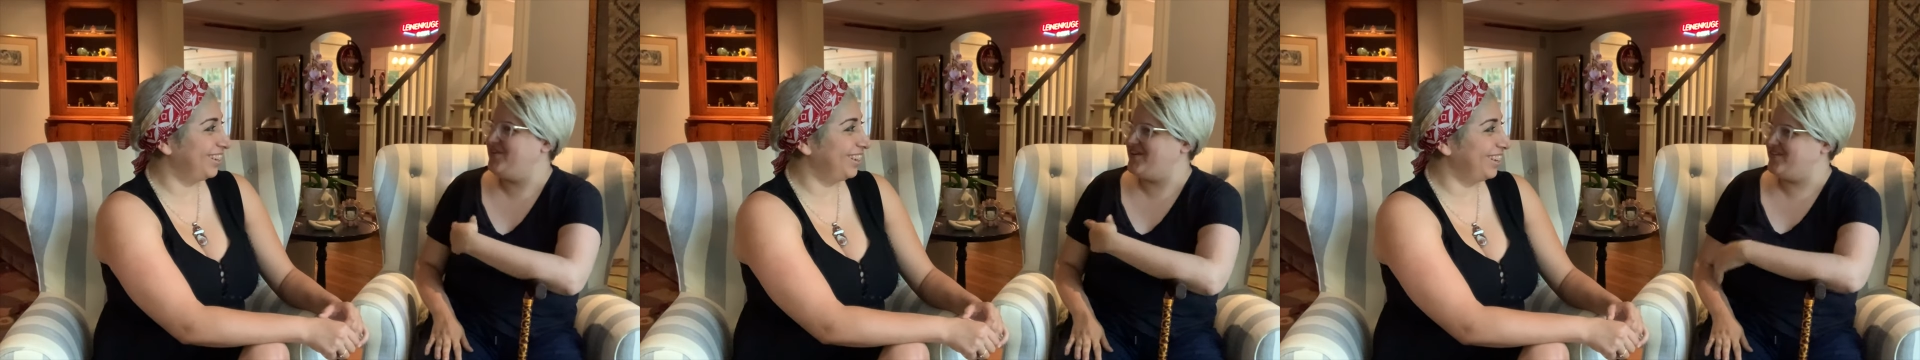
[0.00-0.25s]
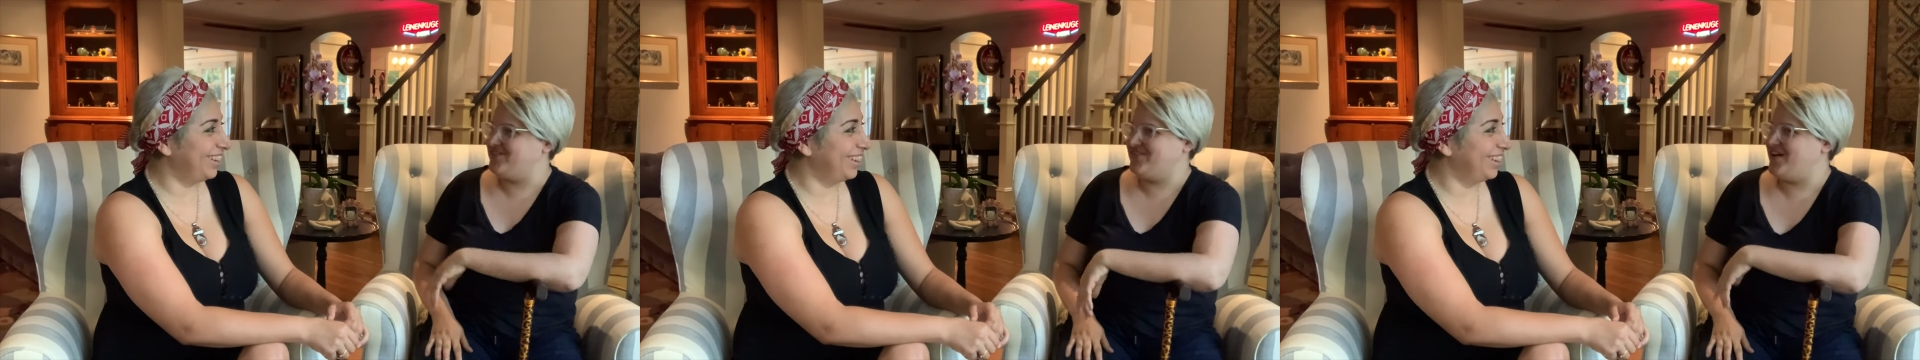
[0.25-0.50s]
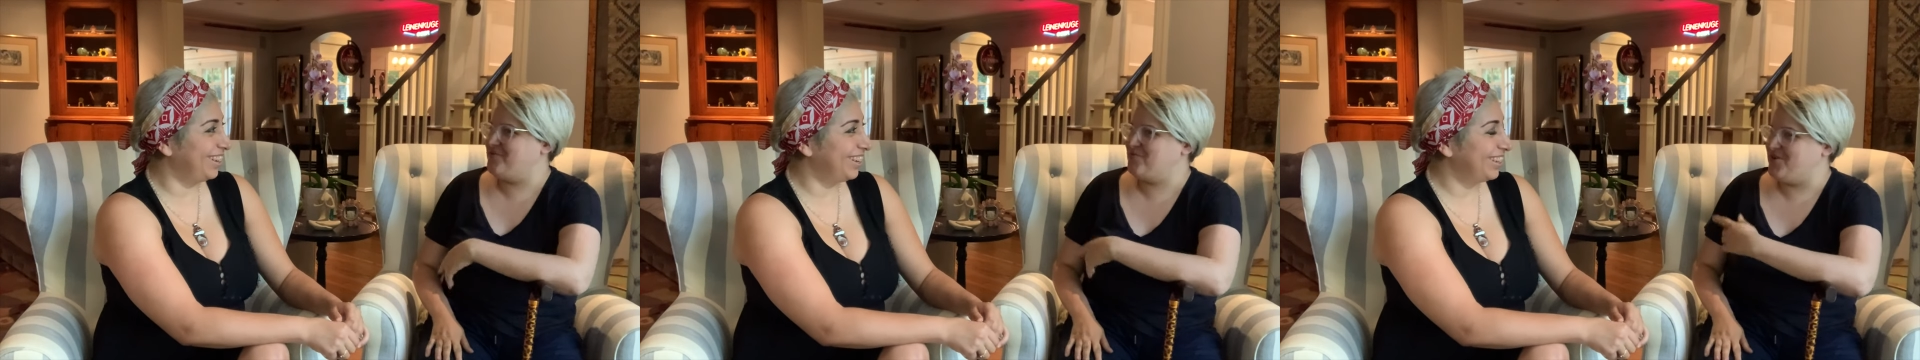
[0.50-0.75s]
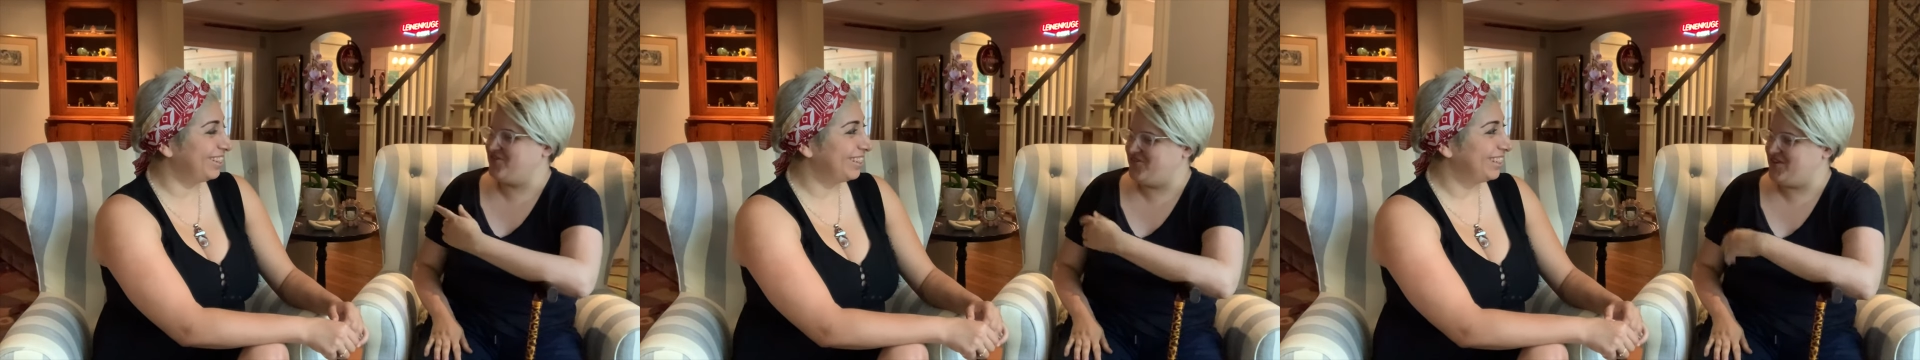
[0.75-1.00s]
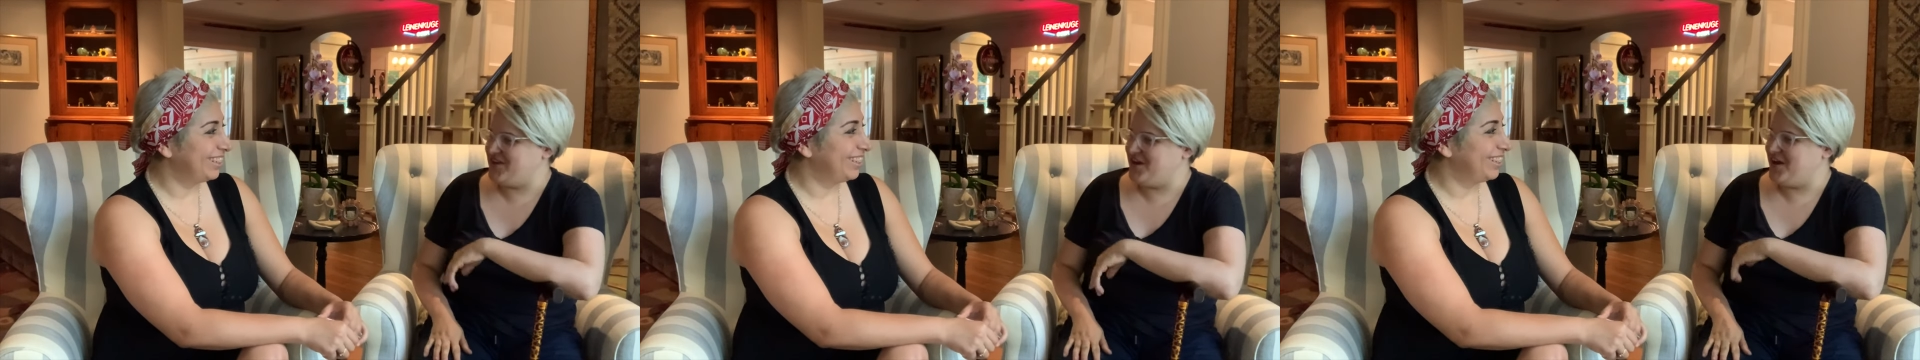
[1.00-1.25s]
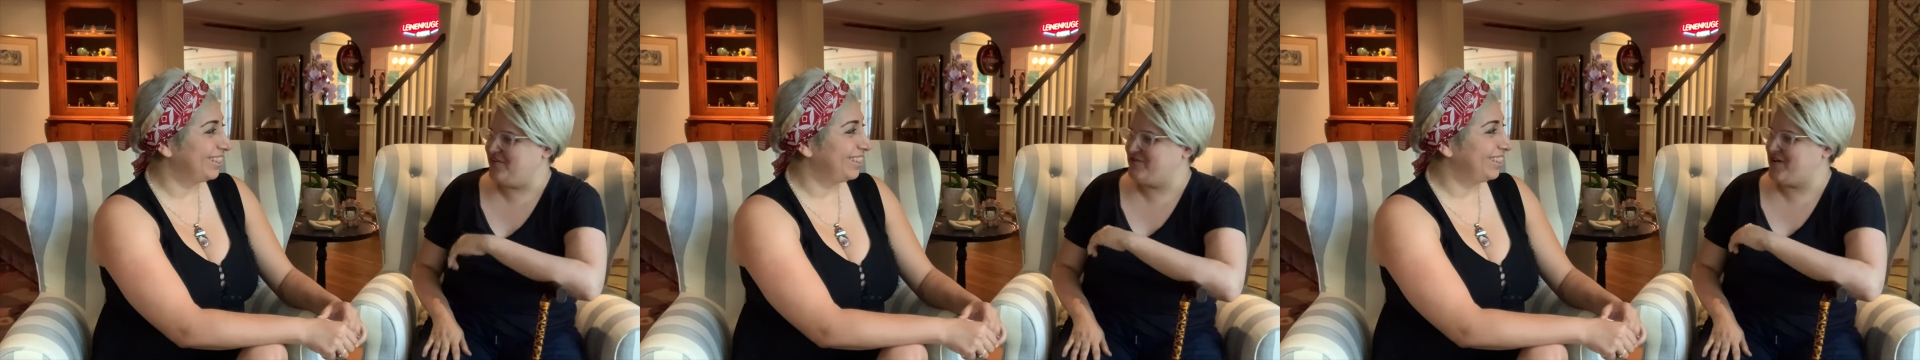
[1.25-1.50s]
Speaker 1: His son was
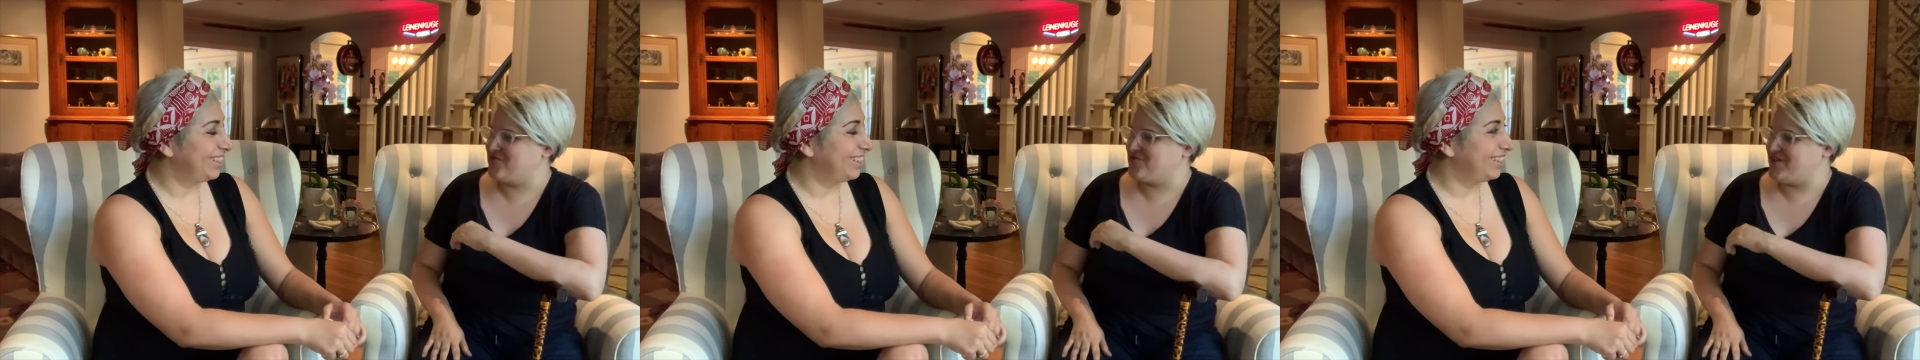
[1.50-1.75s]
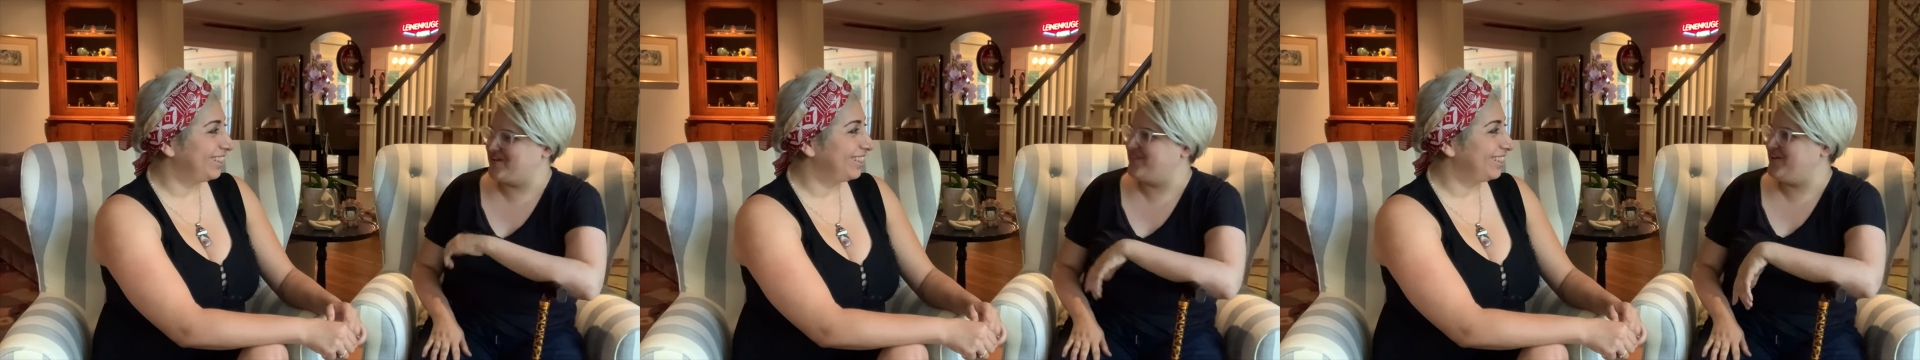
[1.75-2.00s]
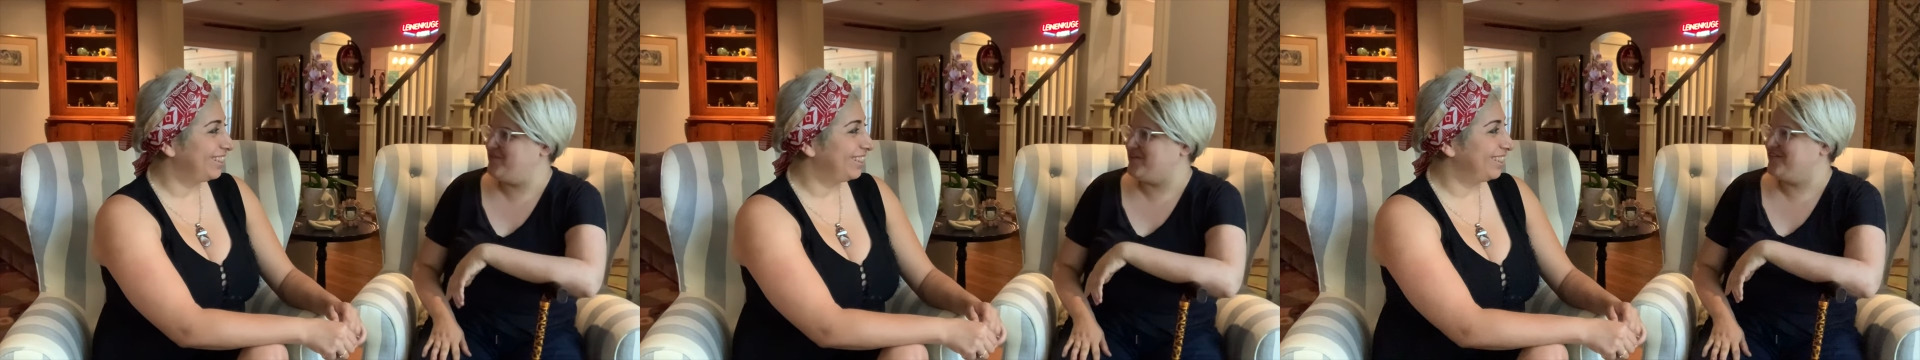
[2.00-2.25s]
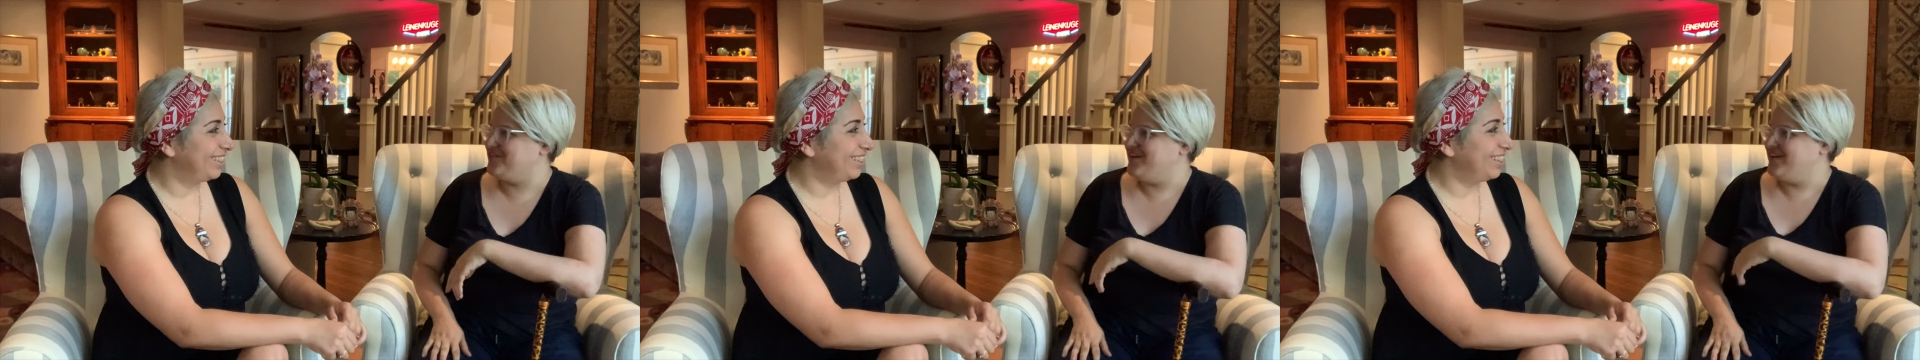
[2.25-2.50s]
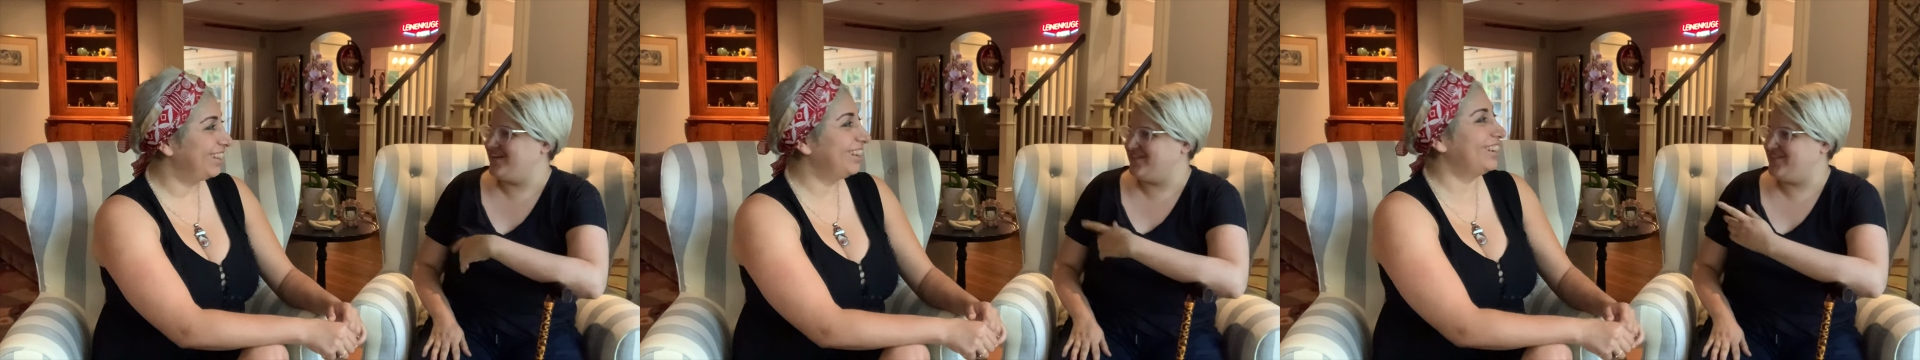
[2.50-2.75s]
the uh, founder of Thanksgiving. Because